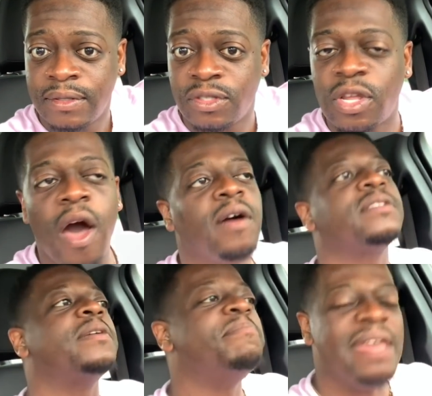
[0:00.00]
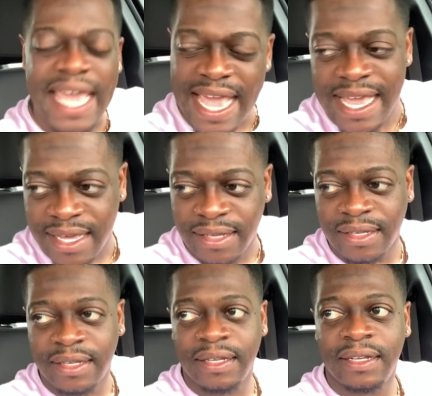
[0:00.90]
Talk to me.
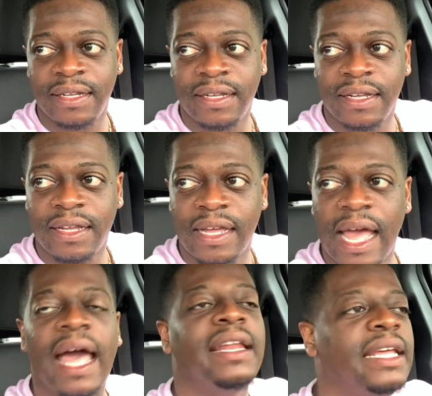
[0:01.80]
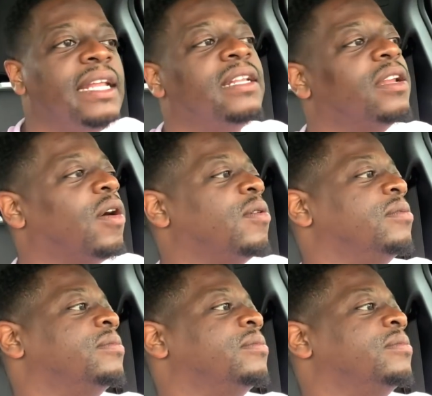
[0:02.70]
I need to know.